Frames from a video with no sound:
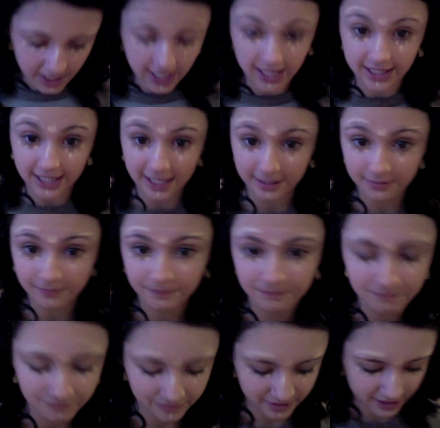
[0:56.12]
And then
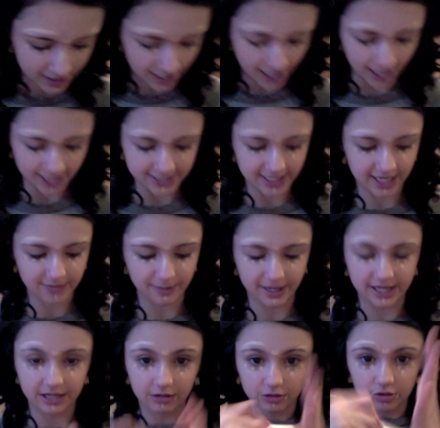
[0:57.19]
I take my
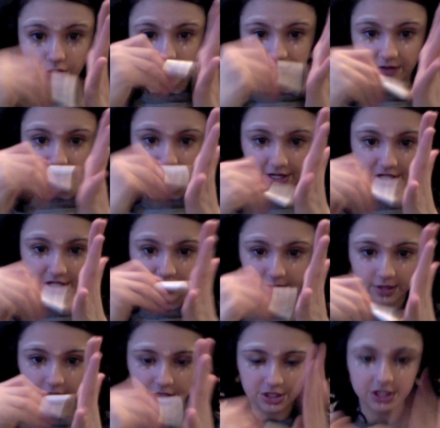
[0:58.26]
Eco Tools foundation
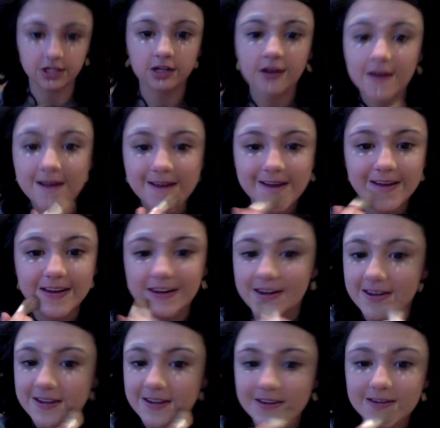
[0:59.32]
brush and
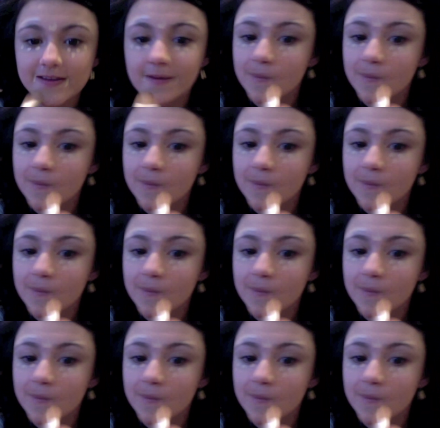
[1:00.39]
just